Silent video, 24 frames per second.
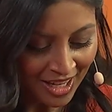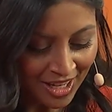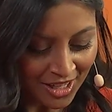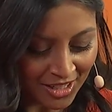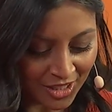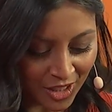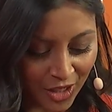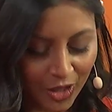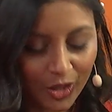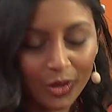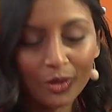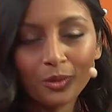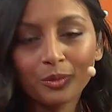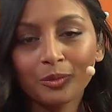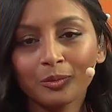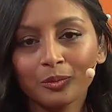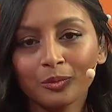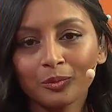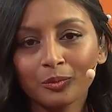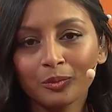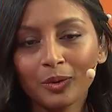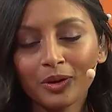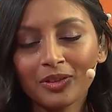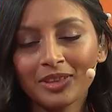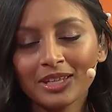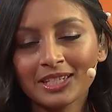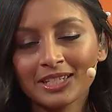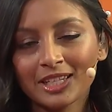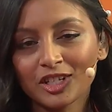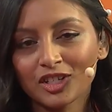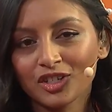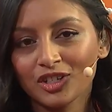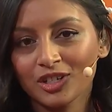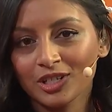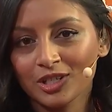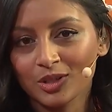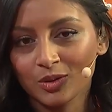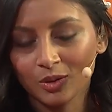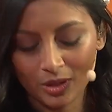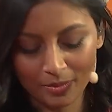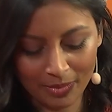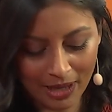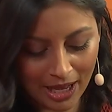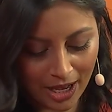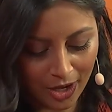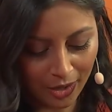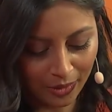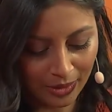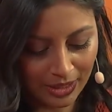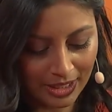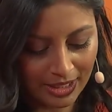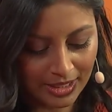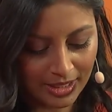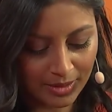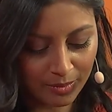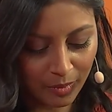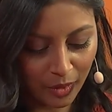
So what this session is all about is